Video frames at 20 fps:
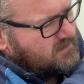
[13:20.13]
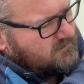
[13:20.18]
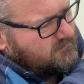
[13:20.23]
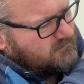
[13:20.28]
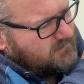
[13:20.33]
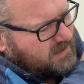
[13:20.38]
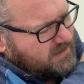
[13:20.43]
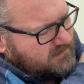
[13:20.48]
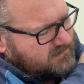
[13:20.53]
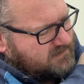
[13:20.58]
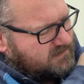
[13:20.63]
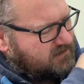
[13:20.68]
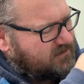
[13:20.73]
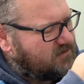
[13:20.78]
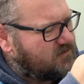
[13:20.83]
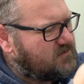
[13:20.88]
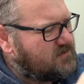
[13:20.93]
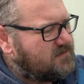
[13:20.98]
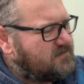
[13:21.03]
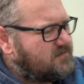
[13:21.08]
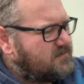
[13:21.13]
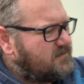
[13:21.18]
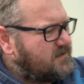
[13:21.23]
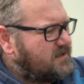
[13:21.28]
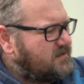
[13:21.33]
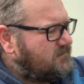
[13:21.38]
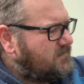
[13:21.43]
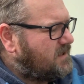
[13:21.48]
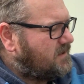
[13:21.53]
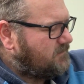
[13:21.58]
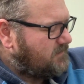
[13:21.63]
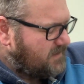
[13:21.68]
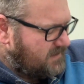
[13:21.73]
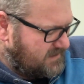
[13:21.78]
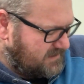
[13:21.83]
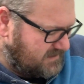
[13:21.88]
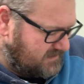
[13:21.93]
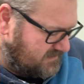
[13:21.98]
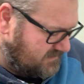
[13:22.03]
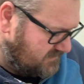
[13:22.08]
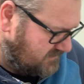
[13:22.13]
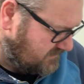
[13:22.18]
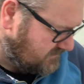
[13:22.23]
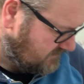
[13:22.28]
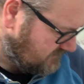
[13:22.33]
Matthews, Green Bay Packers.